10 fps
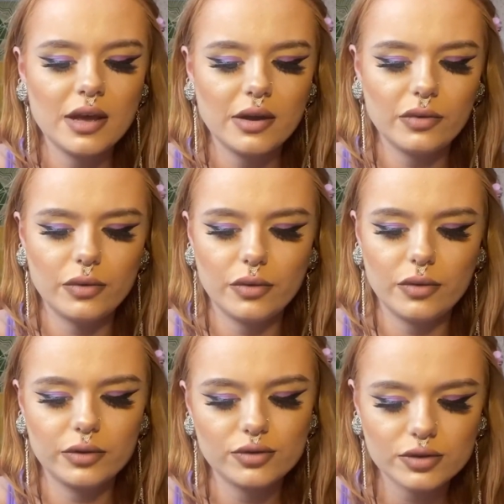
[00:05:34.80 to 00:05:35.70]

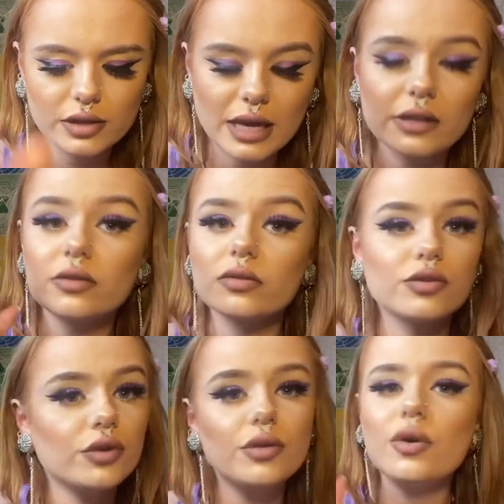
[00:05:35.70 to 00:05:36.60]
or just get
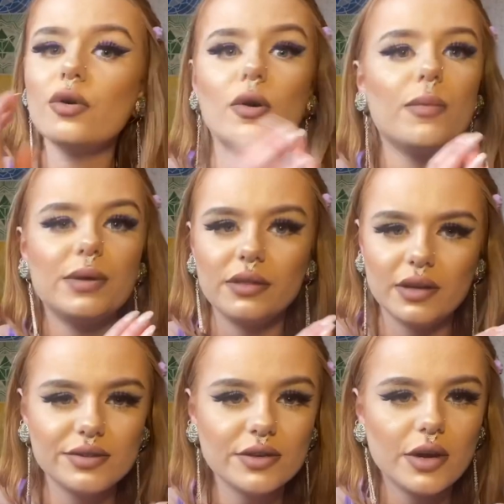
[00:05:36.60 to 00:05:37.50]
too caught up in
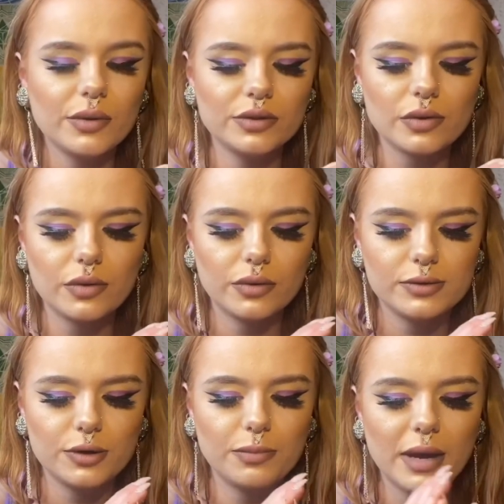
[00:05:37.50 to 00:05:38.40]
things and go onto
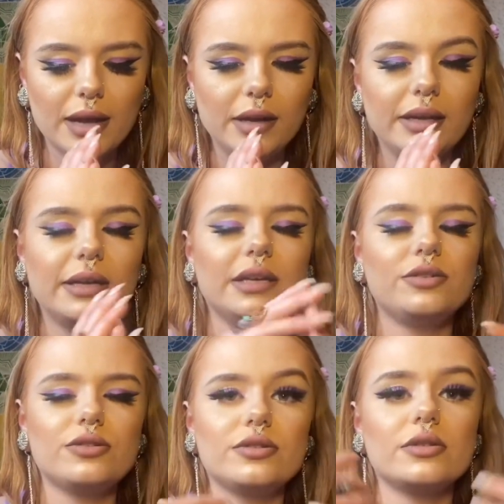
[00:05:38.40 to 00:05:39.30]
autopilot.
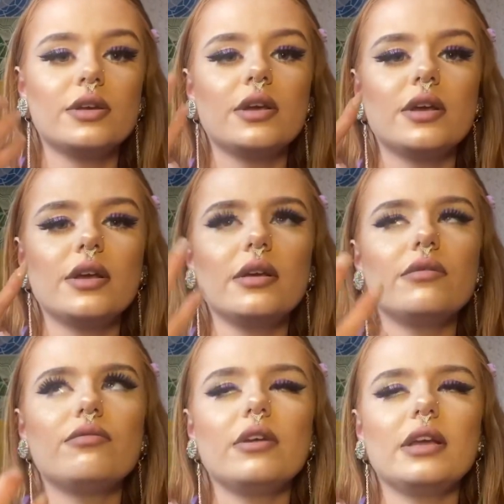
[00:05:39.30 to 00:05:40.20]
It
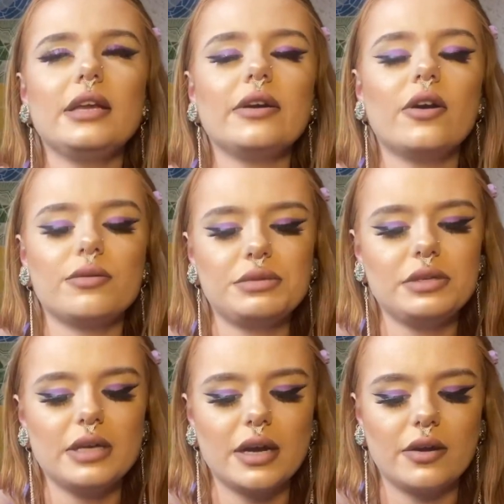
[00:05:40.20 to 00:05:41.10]
really calms you
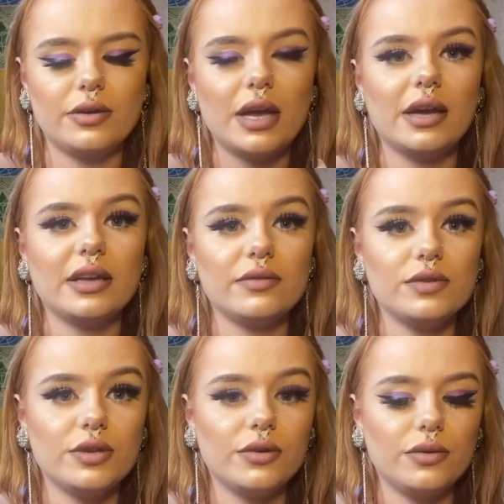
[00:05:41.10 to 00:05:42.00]
down and
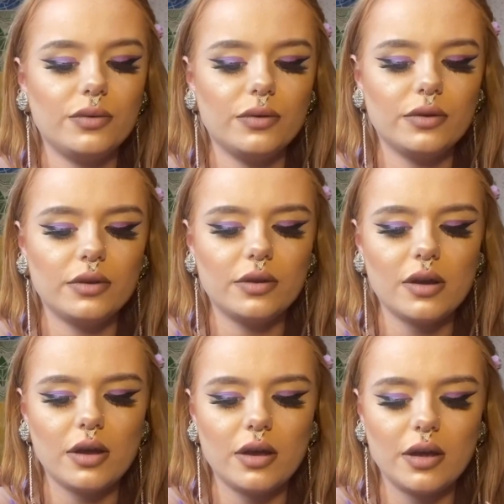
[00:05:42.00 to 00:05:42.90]
gives you
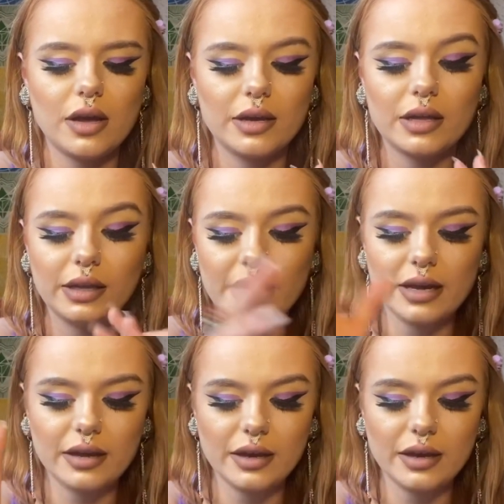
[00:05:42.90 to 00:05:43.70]
a clear